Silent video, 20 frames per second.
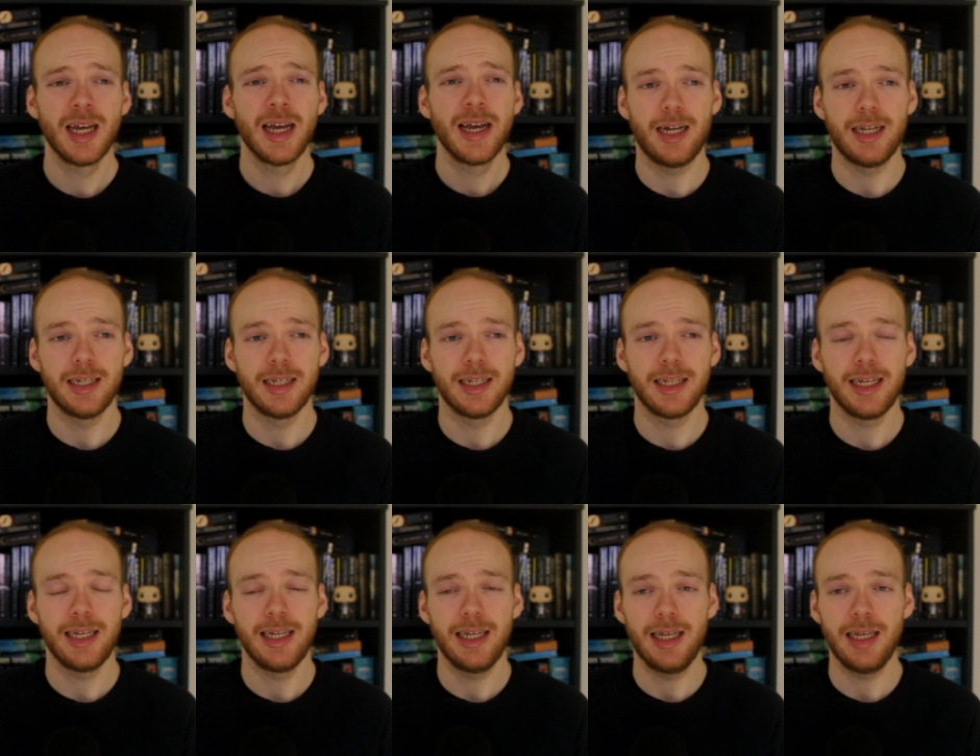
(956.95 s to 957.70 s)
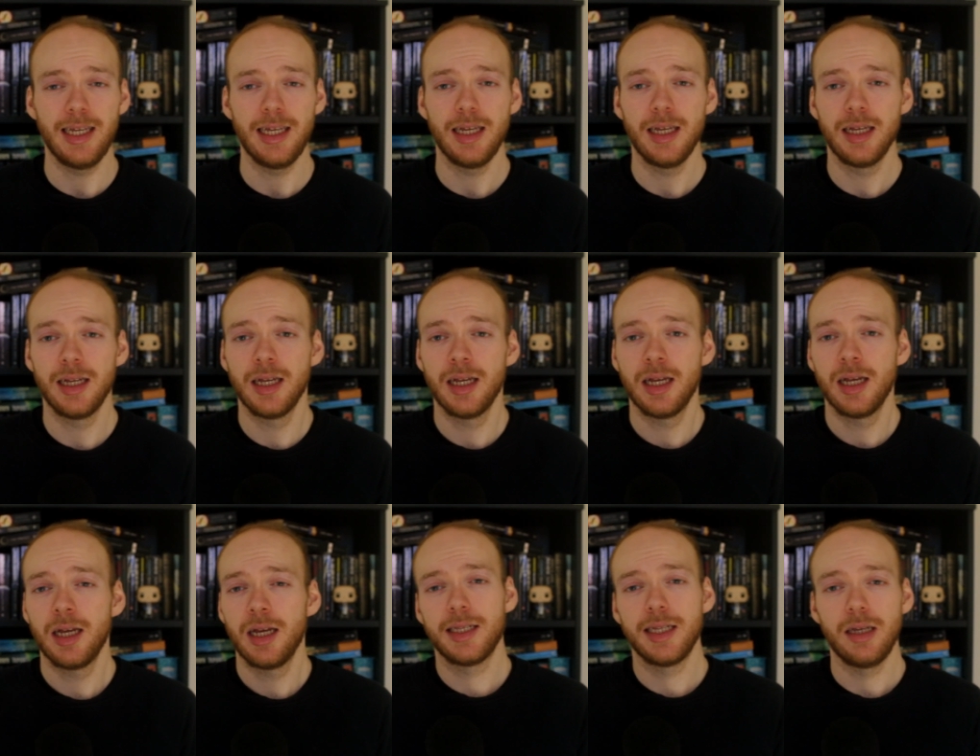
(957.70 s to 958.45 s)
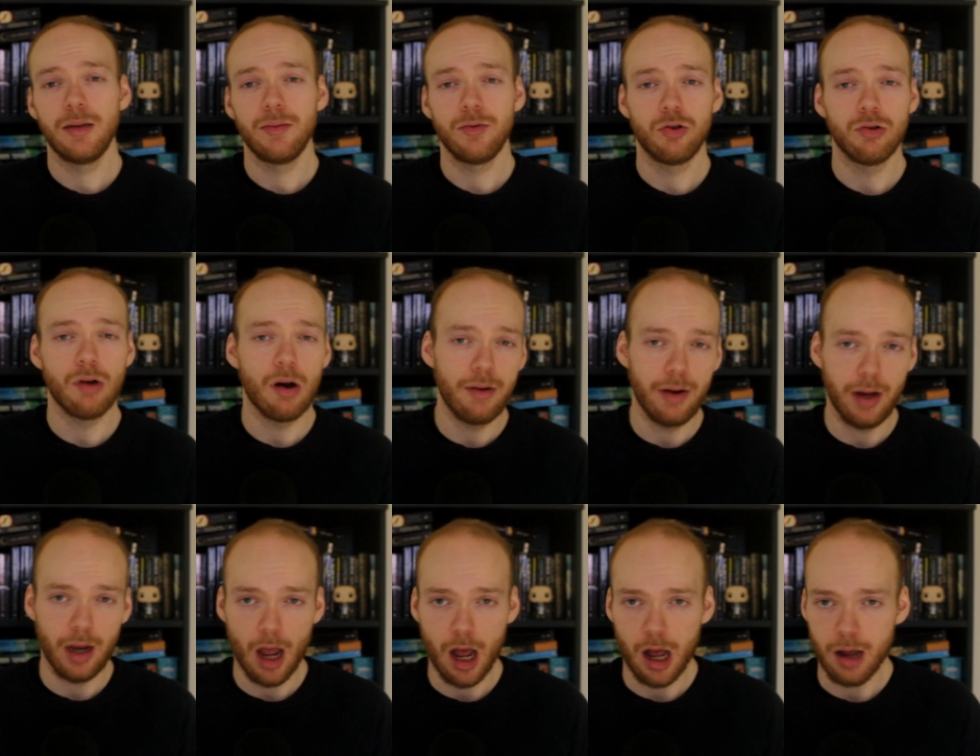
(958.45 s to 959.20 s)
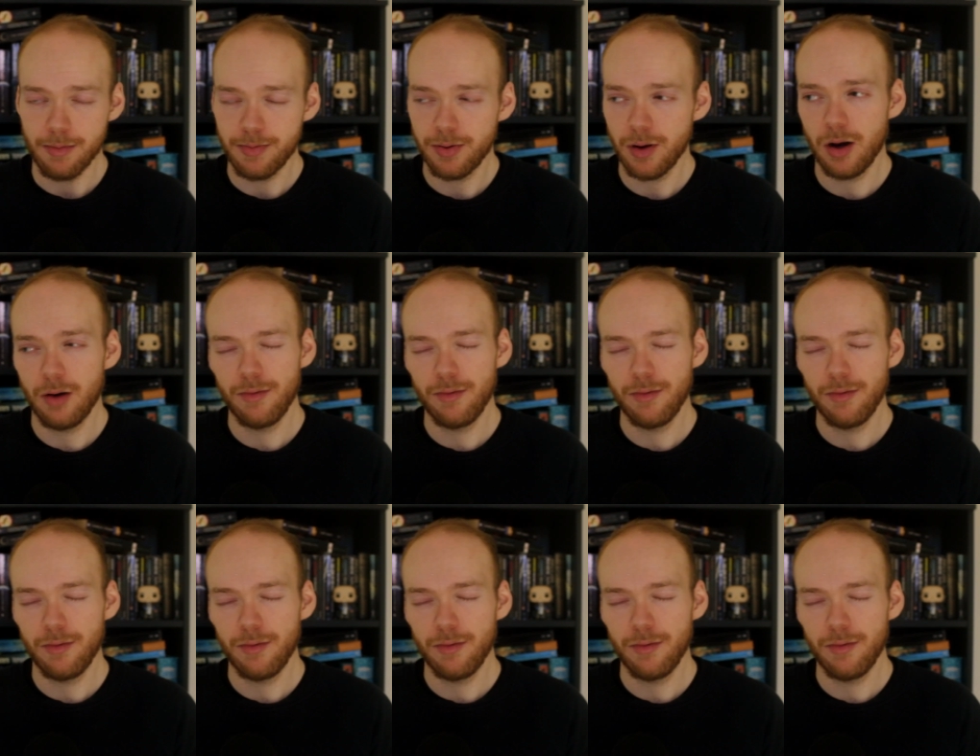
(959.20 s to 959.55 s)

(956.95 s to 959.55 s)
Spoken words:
And you see him growing up.